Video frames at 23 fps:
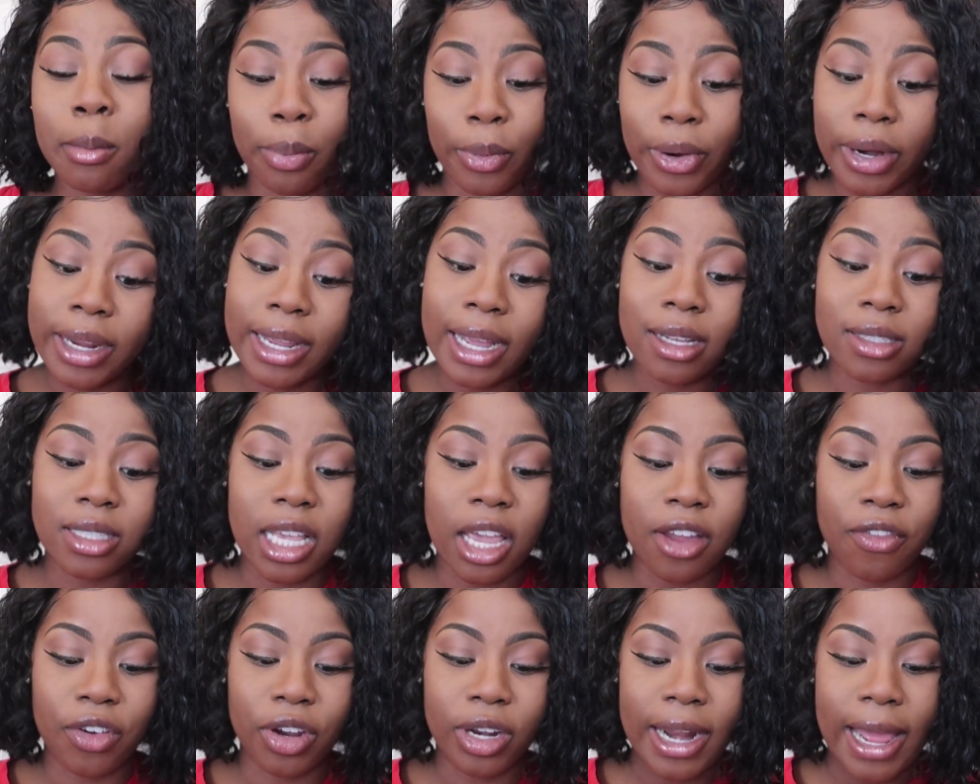breakouts
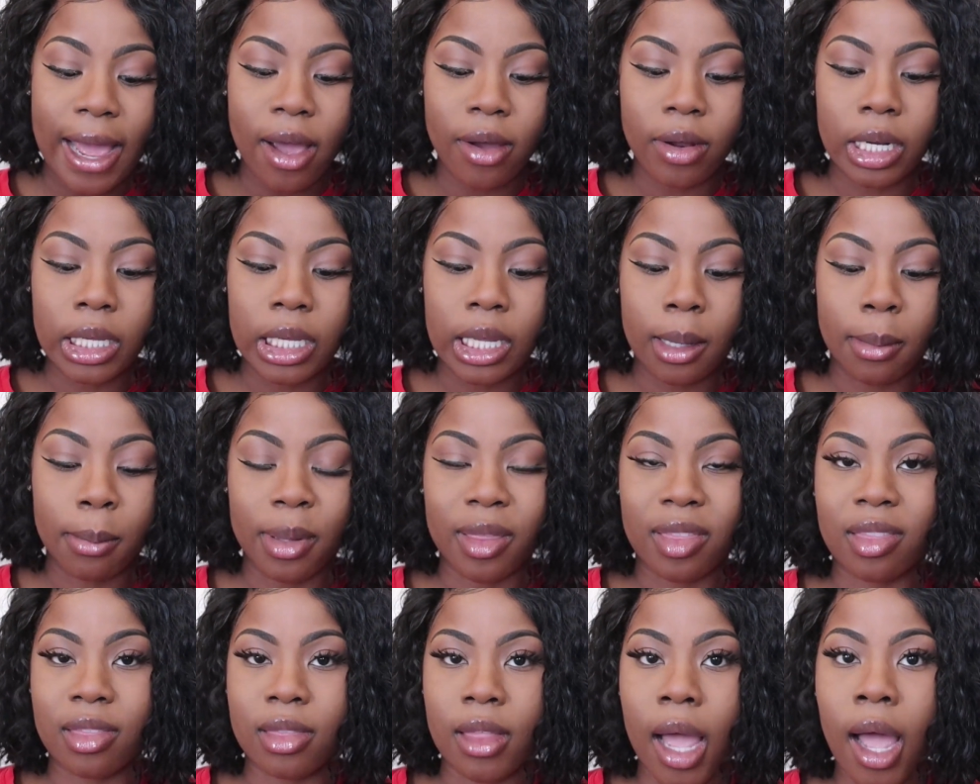every now and again,
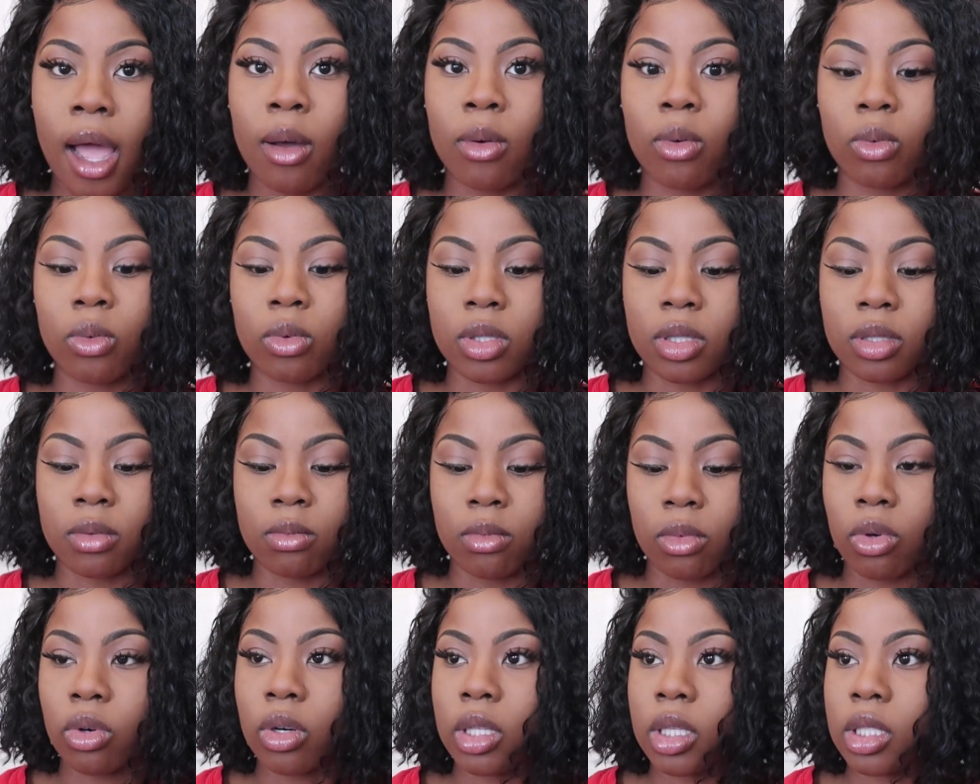but that was
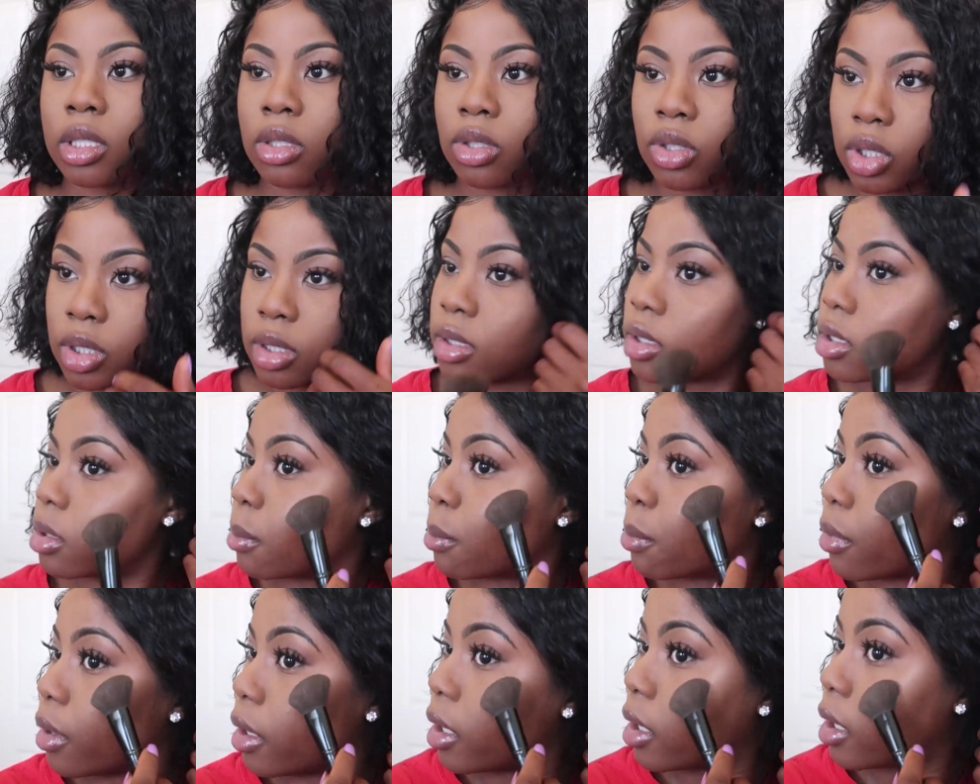more than just the
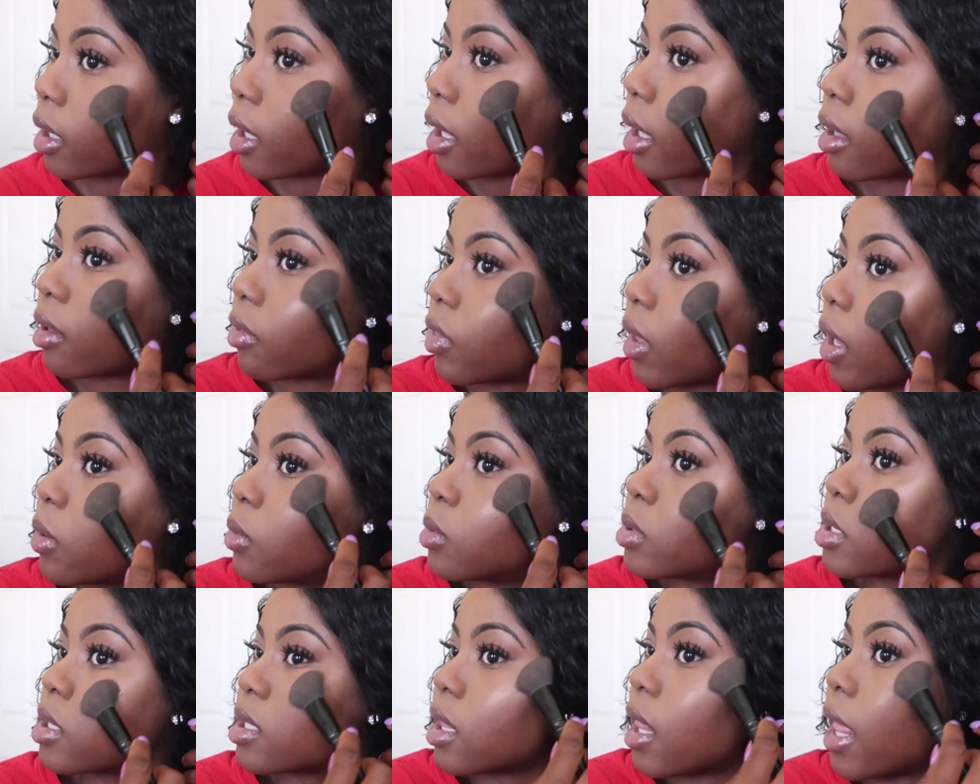breakout. That
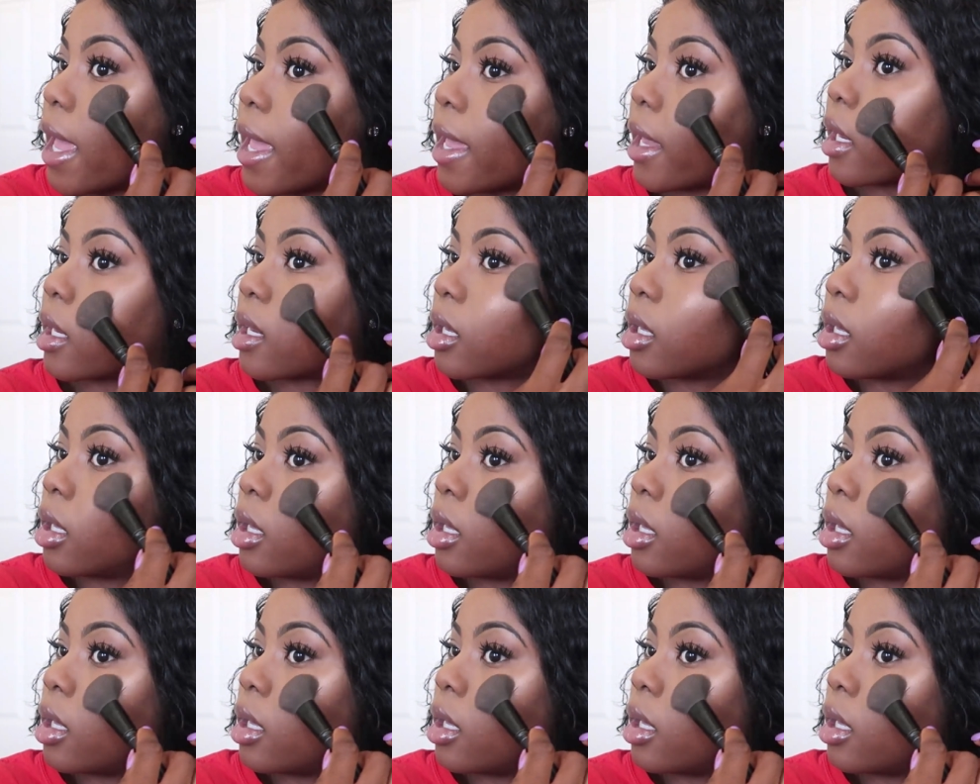was like